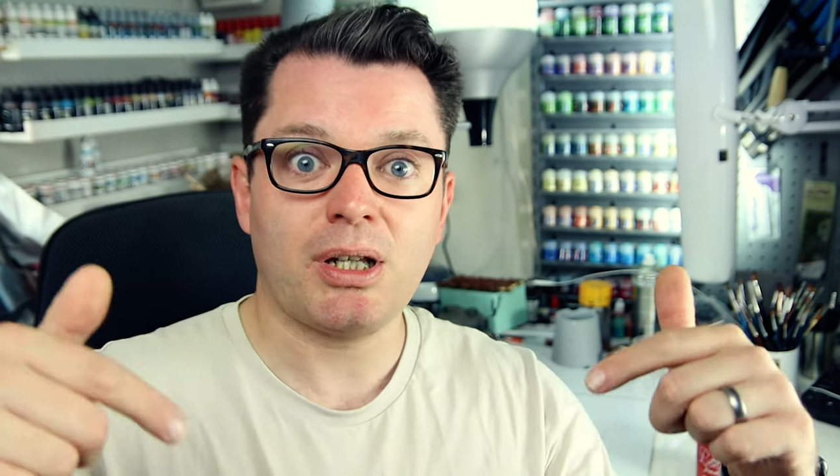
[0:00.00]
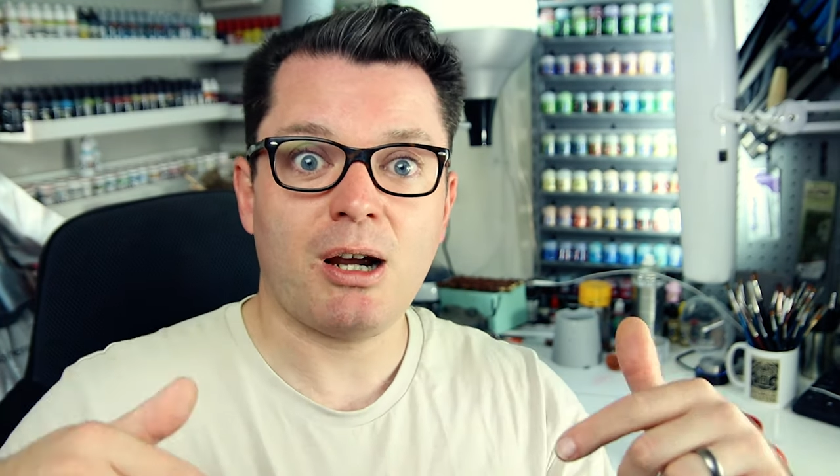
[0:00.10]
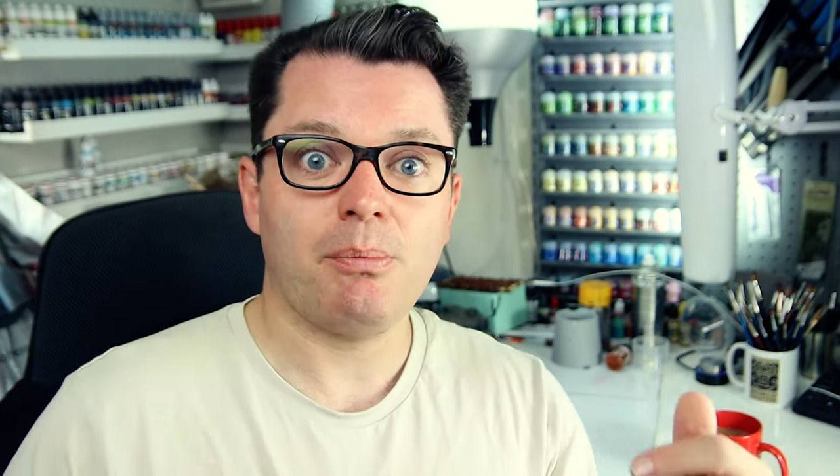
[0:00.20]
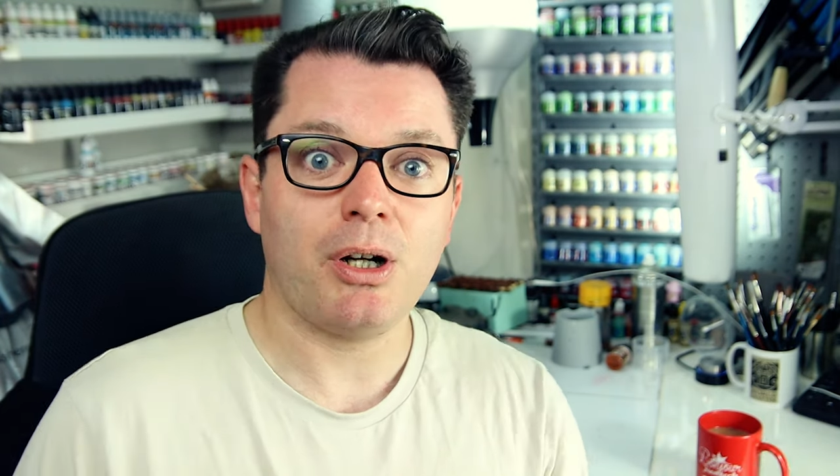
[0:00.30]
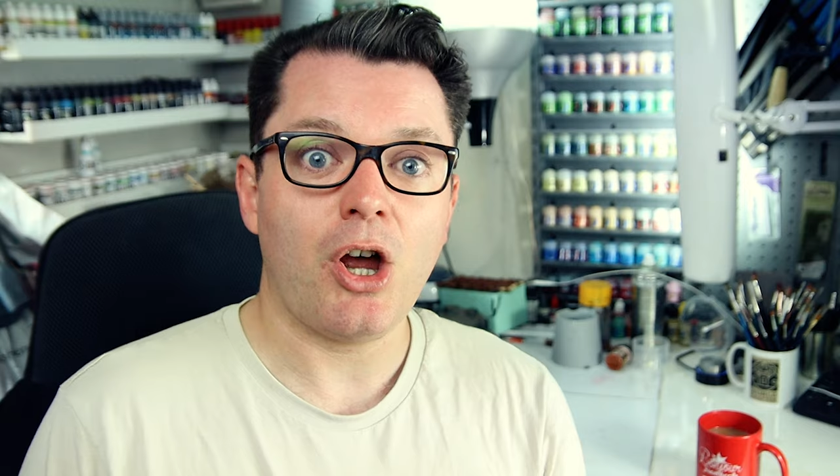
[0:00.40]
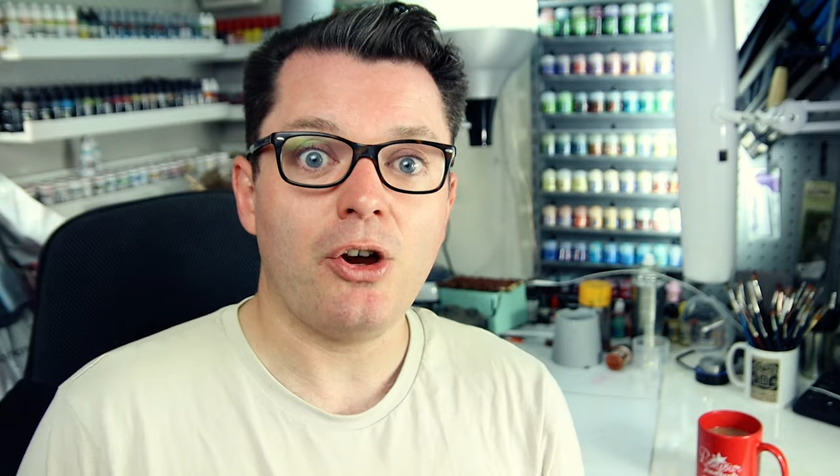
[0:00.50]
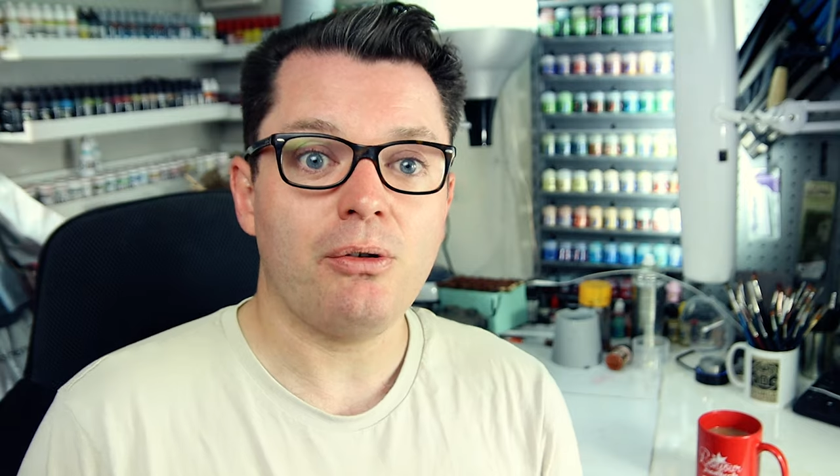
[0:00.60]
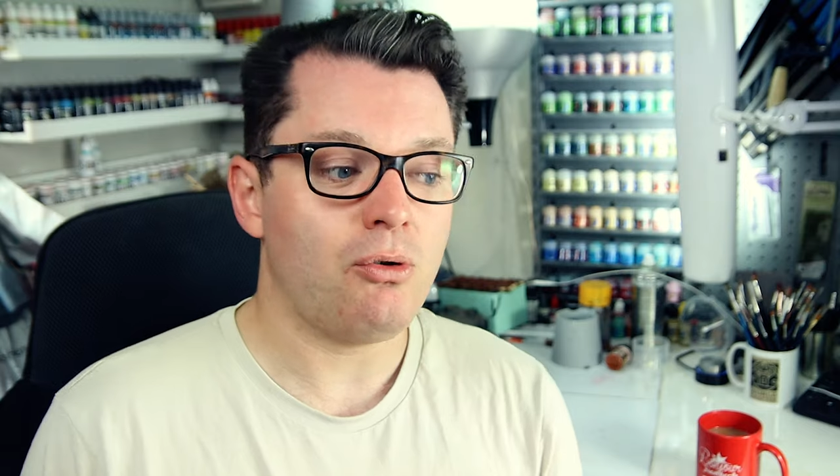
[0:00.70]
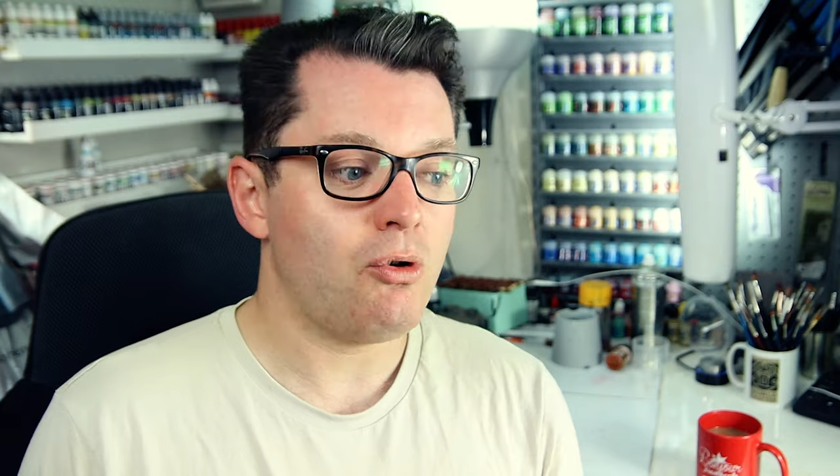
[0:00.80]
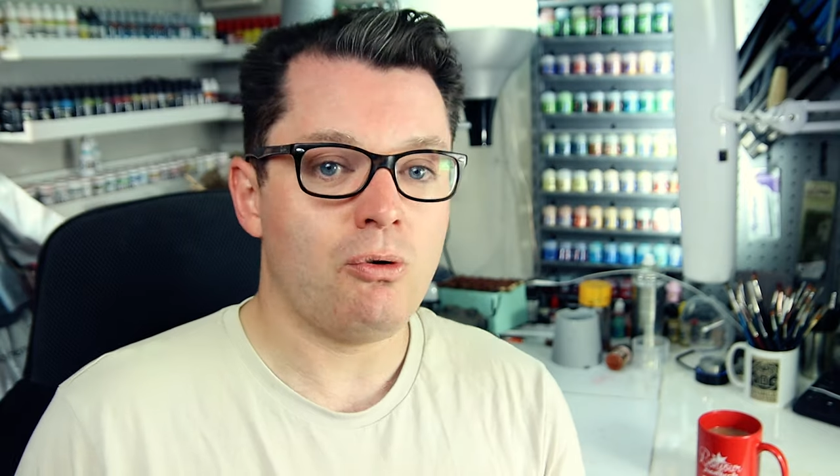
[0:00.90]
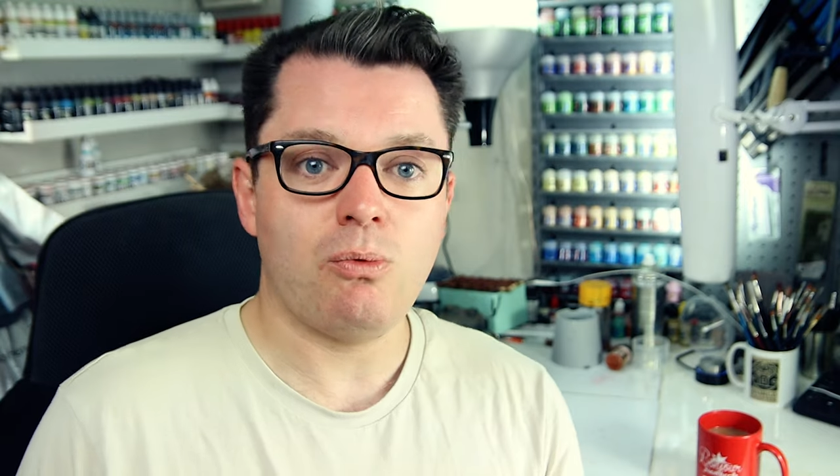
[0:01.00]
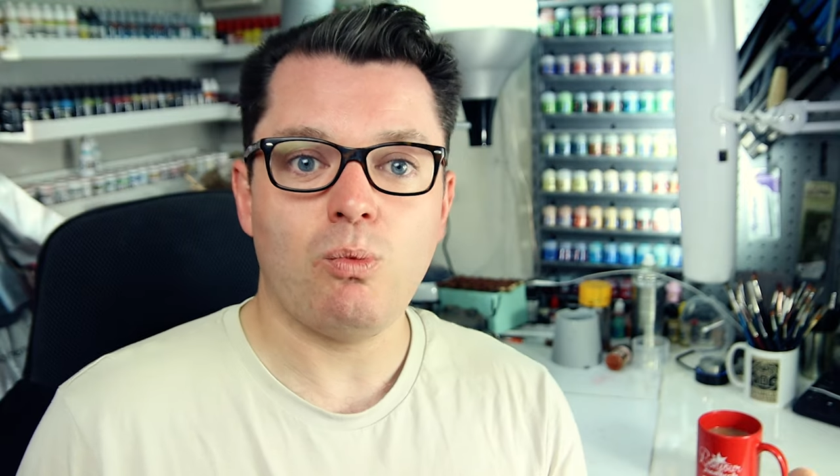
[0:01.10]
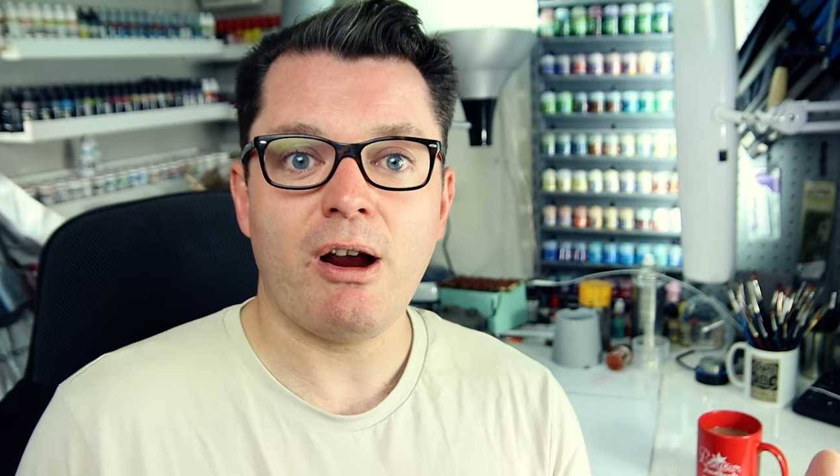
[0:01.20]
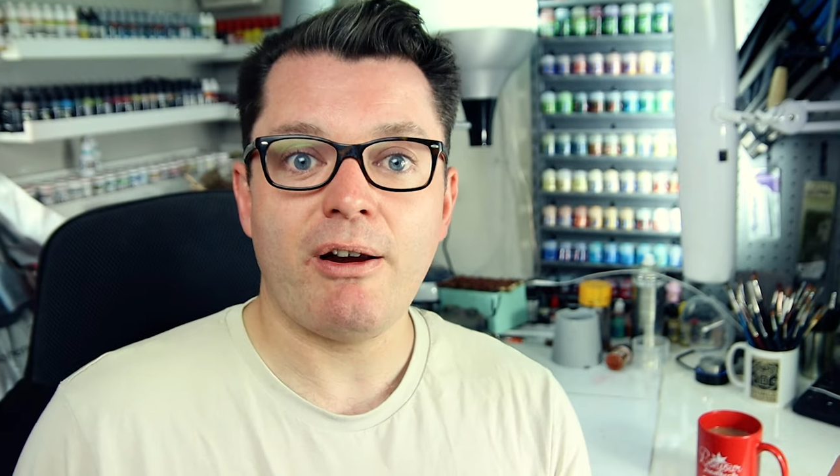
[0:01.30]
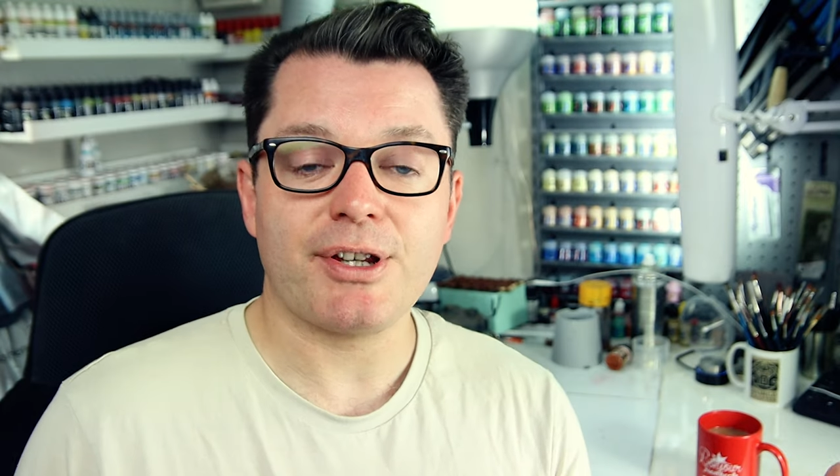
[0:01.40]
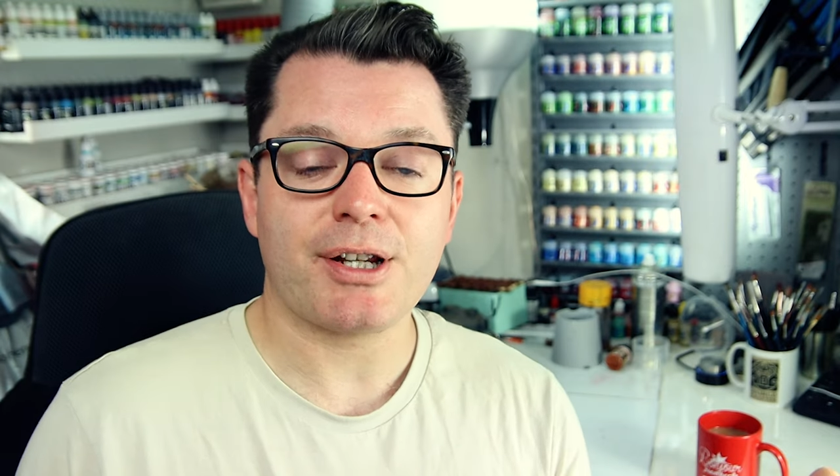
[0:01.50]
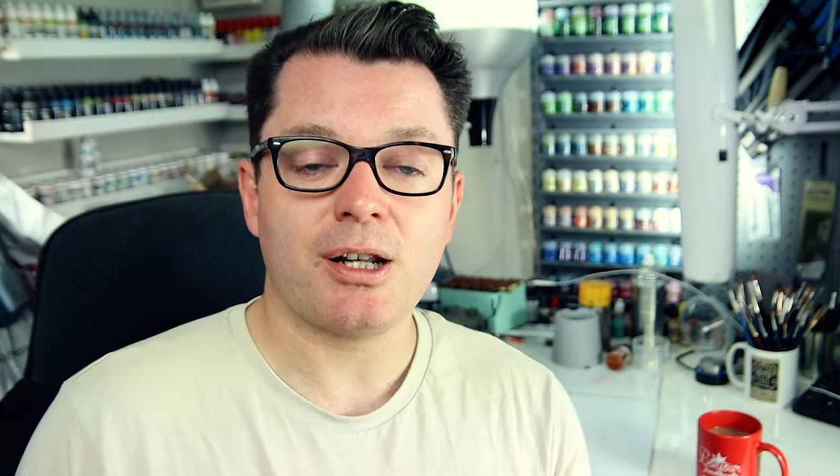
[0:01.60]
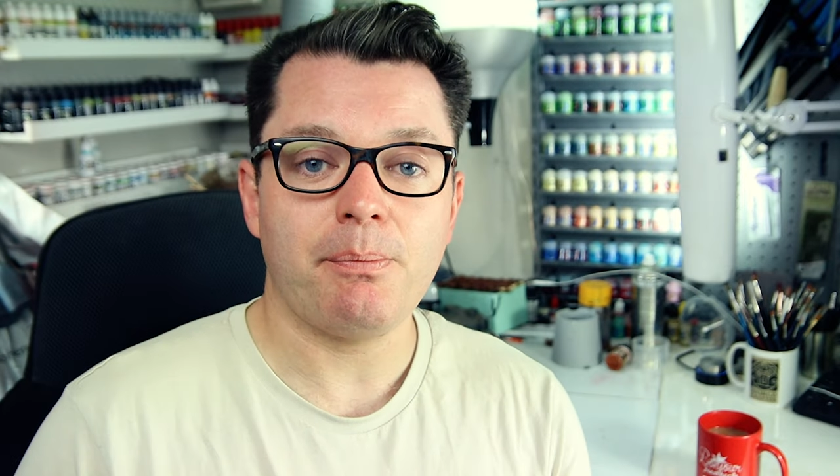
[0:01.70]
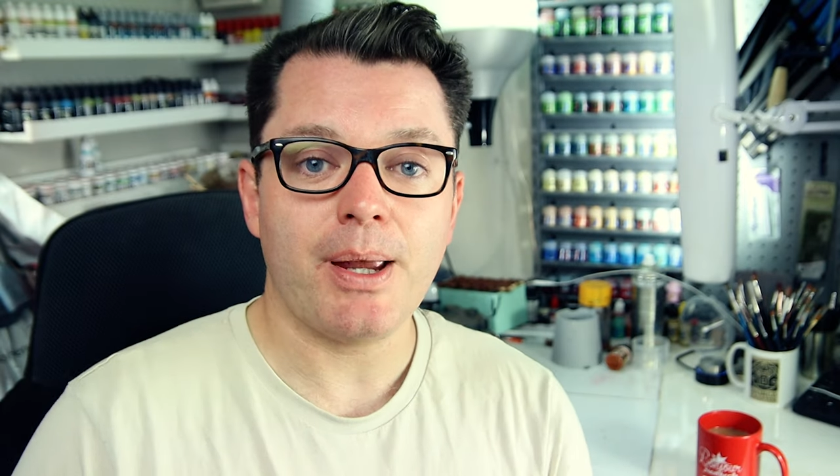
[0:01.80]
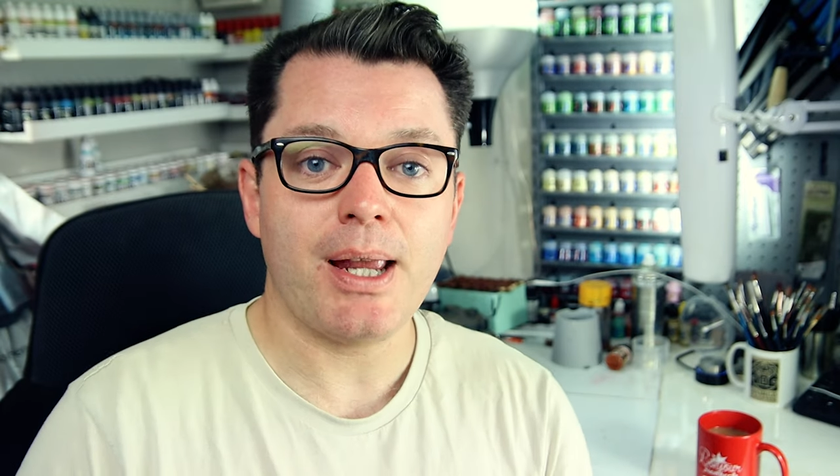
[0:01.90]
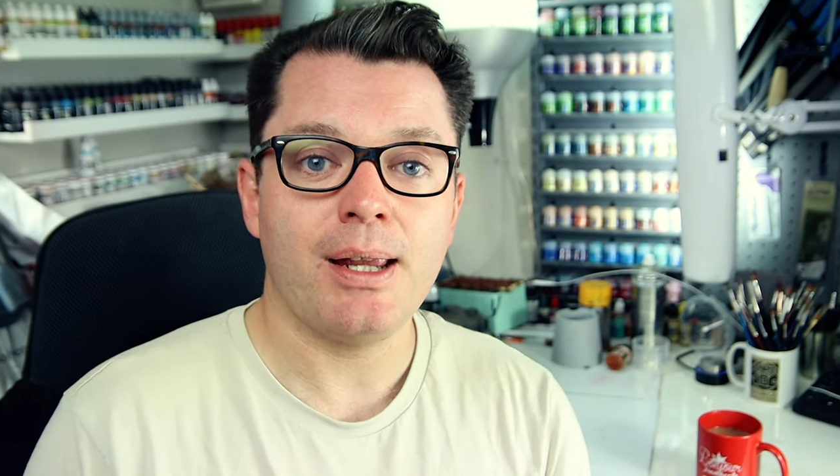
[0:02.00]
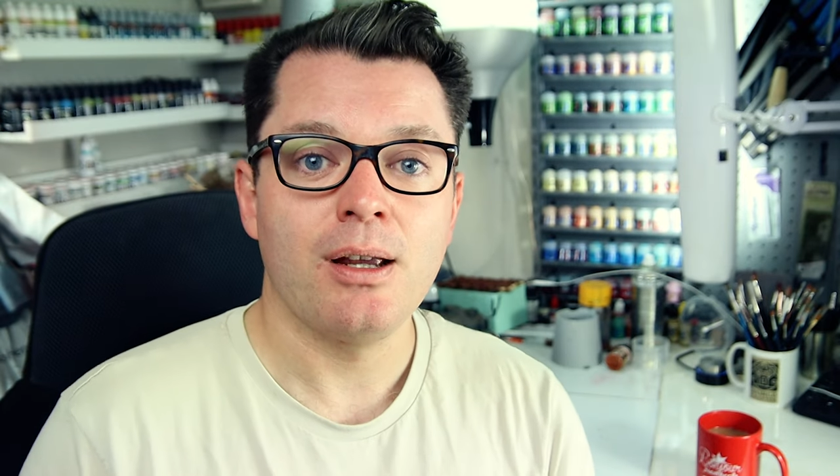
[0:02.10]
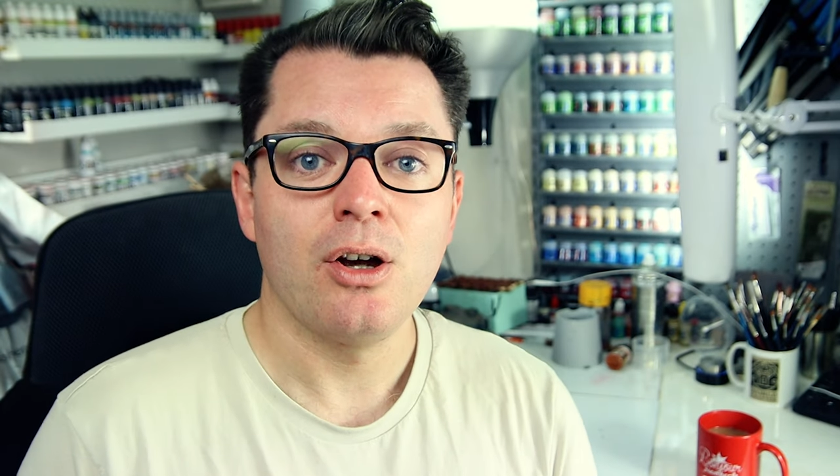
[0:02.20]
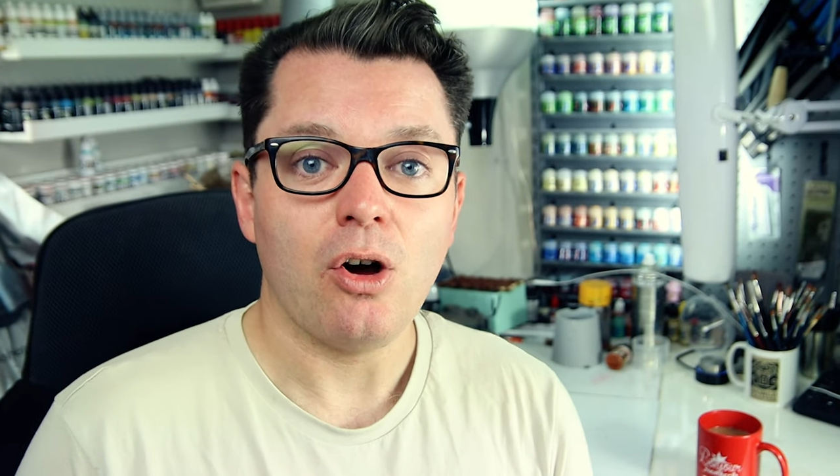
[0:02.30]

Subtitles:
down below or wherever it's going to be